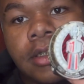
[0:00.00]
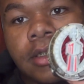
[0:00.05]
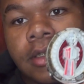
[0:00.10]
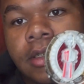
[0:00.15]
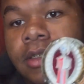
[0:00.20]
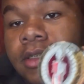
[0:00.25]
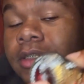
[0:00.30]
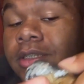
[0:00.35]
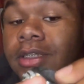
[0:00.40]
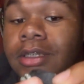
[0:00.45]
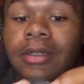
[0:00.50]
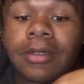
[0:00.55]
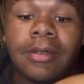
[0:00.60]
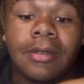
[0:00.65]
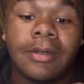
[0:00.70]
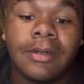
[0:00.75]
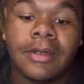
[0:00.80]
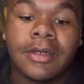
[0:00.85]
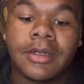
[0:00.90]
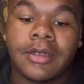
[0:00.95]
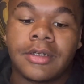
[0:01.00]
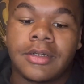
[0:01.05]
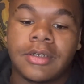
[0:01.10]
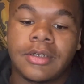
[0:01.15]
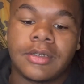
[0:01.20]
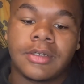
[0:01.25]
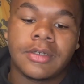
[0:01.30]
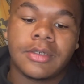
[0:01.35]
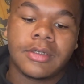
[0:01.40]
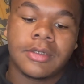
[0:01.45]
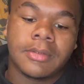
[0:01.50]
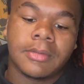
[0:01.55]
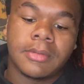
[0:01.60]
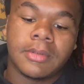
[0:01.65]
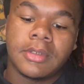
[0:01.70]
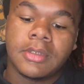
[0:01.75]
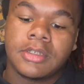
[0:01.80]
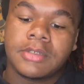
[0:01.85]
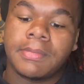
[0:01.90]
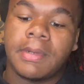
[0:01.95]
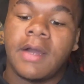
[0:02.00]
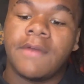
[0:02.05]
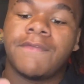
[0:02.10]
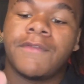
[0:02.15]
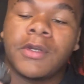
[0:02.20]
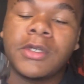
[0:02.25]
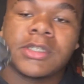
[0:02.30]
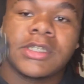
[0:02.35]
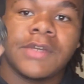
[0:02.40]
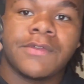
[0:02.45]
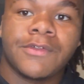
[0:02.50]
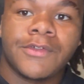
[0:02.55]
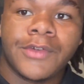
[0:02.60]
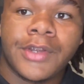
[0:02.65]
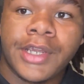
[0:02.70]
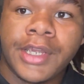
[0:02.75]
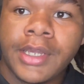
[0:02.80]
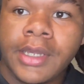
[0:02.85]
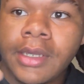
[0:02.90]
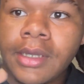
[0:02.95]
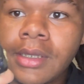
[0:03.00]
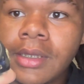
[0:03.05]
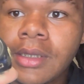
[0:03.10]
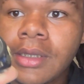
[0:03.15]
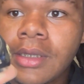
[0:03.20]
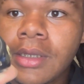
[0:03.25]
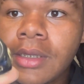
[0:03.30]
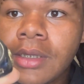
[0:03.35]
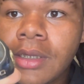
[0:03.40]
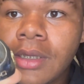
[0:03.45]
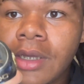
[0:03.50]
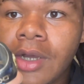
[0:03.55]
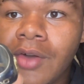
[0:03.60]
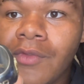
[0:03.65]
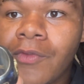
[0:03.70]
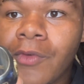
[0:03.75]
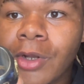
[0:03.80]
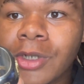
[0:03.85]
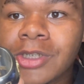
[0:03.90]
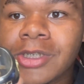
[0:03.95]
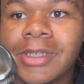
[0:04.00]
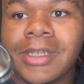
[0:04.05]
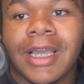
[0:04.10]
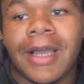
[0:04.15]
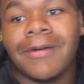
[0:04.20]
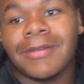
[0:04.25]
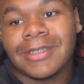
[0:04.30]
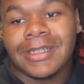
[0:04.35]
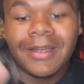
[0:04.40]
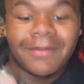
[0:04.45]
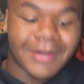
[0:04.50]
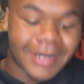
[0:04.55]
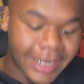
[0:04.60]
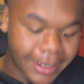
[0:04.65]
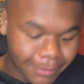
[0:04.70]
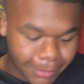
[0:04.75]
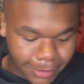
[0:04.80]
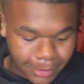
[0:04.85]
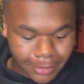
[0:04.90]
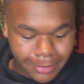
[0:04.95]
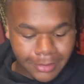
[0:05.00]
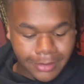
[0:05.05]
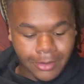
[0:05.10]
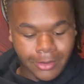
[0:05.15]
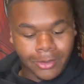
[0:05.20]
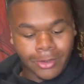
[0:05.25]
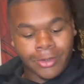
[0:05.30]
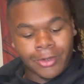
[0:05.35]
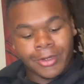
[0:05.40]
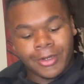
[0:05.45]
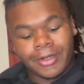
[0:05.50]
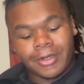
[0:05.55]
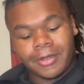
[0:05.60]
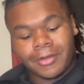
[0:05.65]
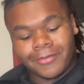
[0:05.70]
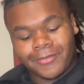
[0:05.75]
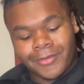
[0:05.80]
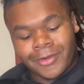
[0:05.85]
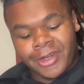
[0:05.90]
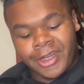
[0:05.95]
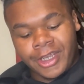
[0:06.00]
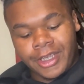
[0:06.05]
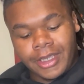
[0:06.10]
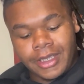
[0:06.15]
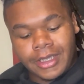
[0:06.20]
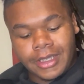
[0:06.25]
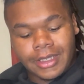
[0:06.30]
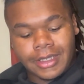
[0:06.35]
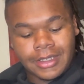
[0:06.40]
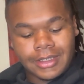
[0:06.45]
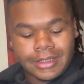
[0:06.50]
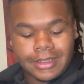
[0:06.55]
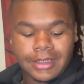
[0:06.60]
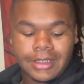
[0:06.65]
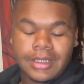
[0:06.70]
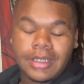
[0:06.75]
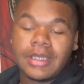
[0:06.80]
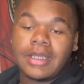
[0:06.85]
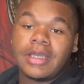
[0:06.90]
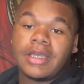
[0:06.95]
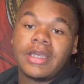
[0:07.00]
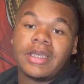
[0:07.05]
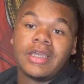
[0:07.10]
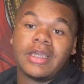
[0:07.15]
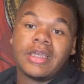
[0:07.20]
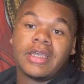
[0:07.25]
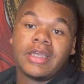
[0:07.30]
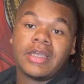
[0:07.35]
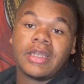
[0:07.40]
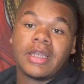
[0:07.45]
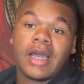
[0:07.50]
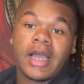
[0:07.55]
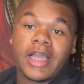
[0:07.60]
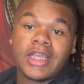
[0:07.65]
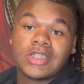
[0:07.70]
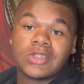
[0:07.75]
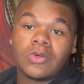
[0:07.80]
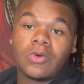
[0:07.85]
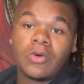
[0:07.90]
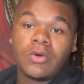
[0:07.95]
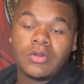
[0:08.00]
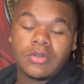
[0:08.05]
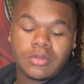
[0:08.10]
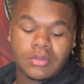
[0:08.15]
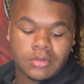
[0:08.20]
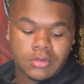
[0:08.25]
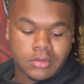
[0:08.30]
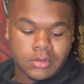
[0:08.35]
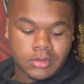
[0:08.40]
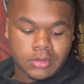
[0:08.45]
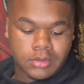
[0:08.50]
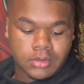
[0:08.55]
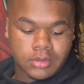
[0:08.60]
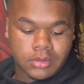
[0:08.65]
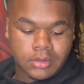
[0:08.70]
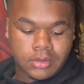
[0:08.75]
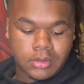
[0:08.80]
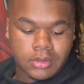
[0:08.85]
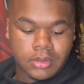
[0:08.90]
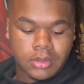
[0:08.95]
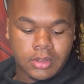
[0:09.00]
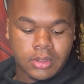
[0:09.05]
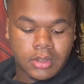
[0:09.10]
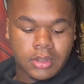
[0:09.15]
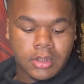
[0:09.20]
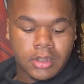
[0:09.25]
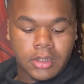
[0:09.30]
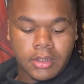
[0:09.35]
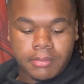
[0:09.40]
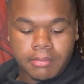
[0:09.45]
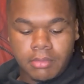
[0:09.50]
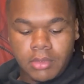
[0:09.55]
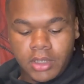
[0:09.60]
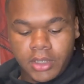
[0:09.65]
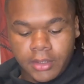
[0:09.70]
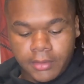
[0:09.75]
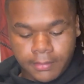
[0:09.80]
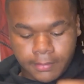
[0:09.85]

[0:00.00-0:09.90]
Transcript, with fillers: This shit hard. It's my first ever ring. Unfortunately, I was never able to earn a ring in high school. But